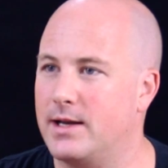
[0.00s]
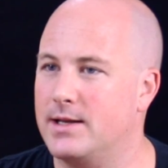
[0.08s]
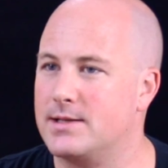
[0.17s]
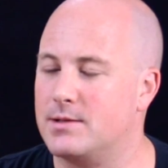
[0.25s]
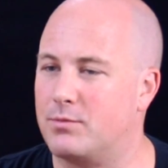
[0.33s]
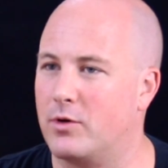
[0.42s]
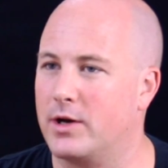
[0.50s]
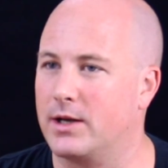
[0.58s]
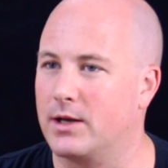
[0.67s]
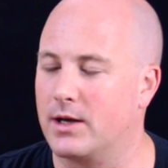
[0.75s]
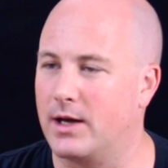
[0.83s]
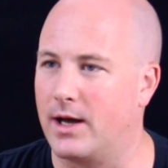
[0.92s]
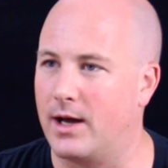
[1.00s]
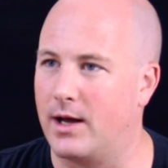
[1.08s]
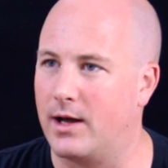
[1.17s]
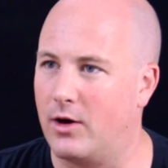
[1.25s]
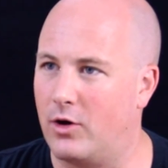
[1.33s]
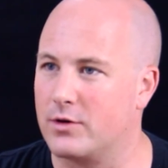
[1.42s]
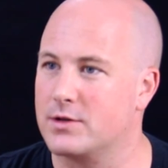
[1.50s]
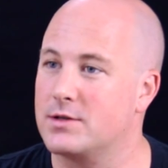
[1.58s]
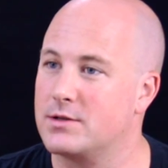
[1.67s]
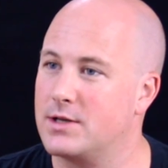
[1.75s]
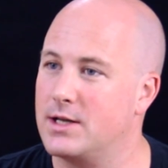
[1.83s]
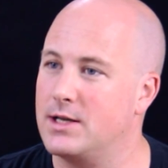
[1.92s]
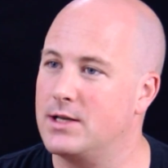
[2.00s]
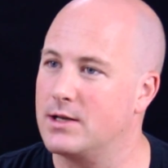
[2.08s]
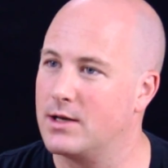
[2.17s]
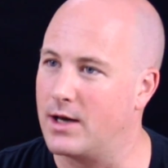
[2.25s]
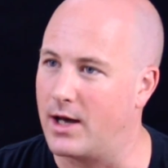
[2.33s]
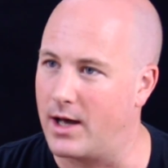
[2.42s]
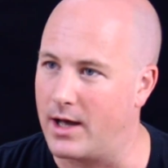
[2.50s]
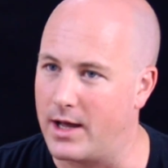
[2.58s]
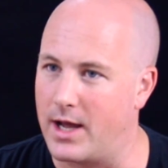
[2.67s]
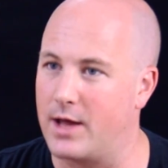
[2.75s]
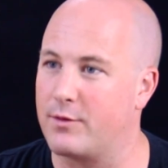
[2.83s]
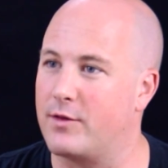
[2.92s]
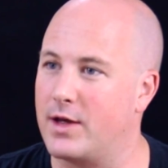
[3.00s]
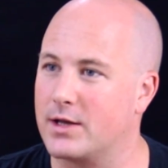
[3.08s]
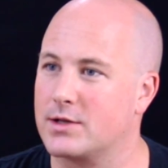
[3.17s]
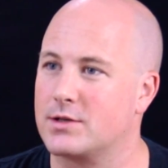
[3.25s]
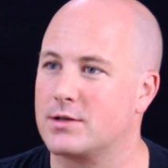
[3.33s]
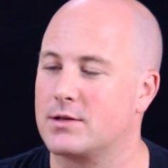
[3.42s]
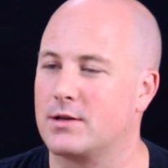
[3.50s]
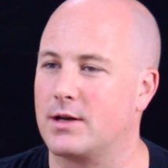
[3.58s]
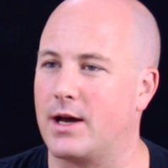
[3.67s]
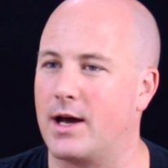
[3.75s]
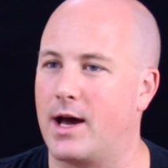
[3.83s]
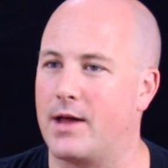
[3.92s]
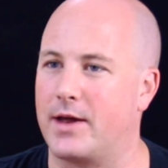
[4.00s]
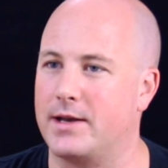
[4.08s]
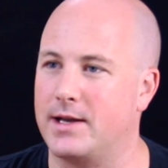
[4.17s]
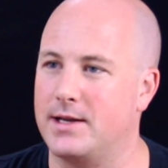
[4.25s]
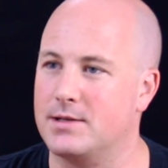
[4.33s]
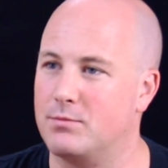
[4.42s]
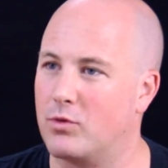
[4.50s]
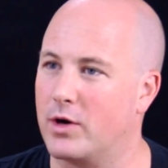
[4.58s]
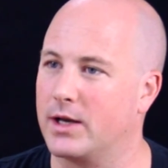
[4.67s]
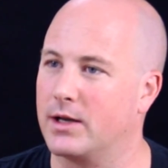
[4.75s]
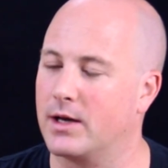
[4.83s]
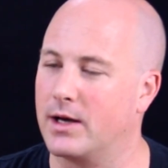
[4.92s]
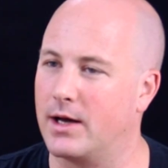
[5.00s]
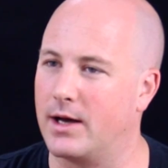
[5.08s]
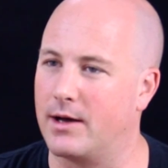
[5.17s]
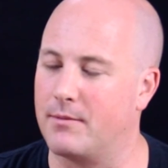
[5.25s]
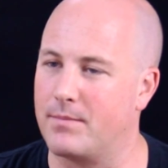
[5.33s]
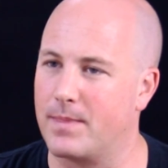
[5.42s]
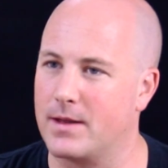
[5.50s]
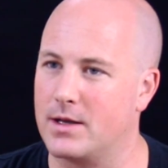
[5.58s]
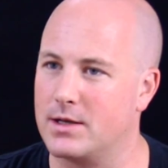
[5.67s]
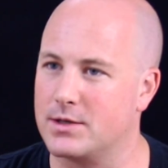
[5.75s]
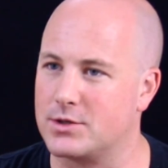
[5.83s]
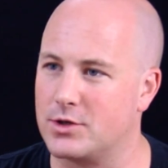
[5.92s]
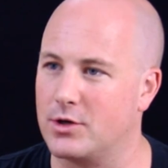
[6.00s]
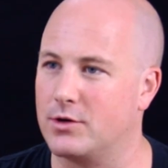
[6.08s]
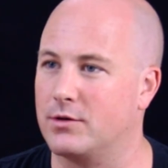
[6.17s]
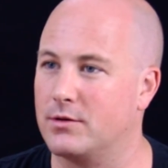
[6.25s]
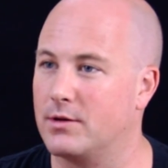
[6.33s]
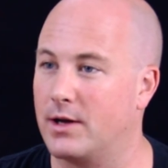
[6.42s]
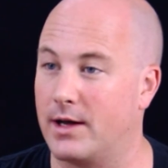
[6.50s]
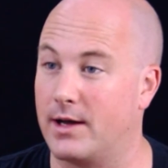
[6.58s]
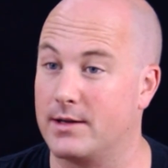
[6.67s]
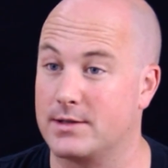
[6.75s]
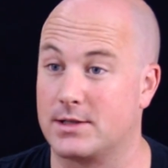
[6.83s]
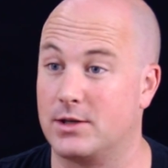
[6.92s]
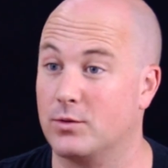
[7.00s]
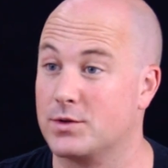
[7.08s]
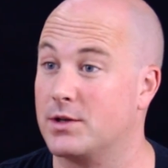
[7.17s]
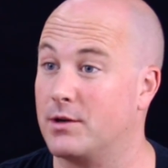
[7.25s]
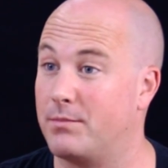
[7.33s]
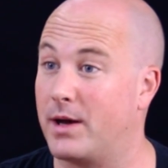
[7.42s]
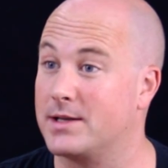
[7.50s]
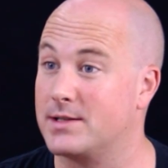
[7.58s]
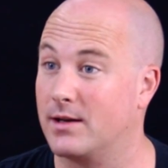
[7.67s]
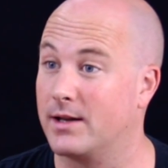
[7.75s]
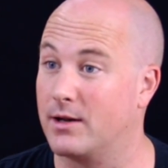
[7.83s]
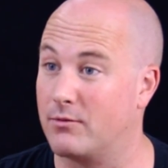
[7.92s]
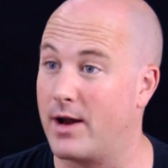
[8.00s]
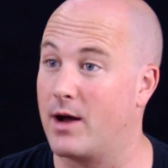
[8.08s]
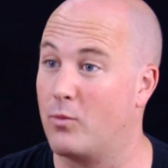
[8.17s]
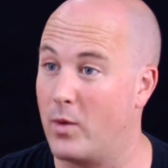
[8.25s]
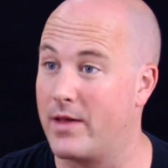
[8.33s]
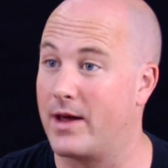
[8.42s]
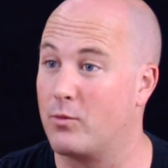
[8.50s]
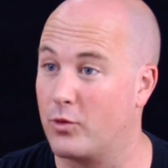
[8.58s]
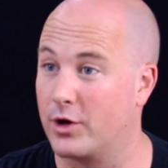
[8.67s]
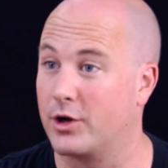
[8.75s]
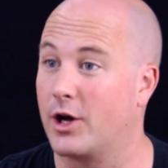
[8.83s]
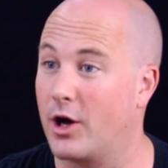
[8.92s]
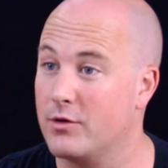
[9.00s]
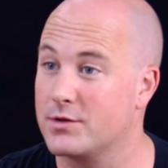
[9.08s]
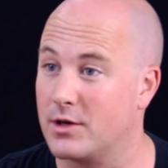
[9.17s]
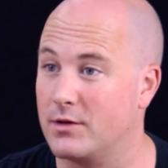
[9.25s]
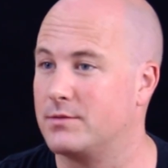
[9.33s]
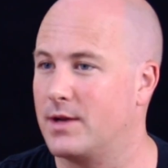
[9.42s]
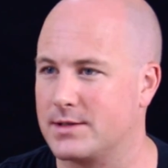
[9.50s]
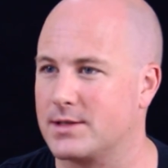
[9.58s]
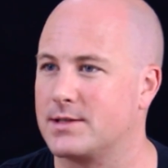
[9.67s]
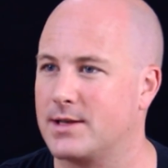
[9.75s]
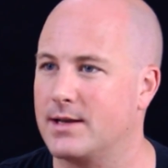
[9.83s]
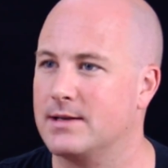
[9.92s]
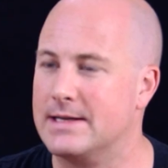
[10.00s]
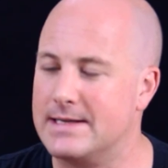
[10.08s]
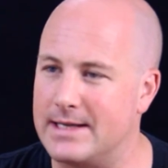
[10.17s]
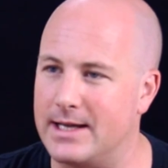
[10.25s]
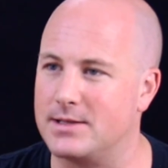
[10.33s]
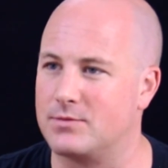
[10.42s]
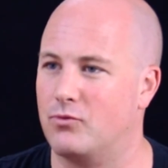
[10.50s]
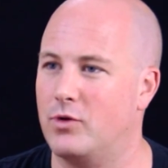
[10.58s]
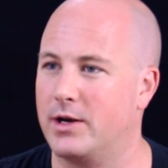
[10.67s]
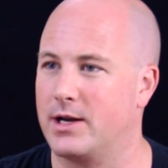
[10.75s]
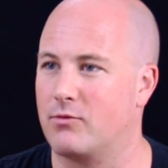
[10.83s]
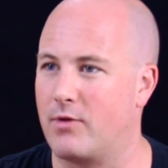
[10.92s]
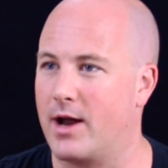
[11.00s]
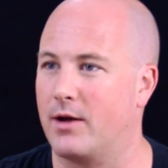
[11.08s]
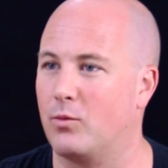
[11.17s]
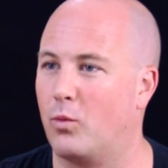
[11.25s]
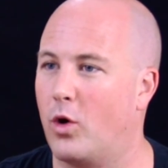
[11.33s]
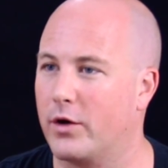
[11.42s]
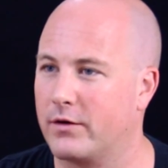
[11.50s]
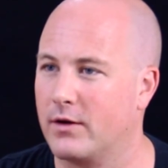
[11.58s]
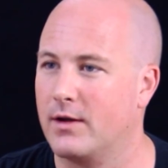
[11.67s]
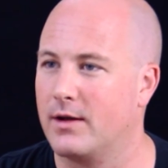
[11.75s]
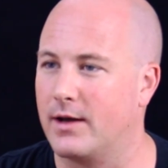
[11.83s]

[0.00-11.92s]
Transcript: needs to bring honesty, ethics. They need to bring certain skills that are basically around where they want to go. So as I said, it's really around what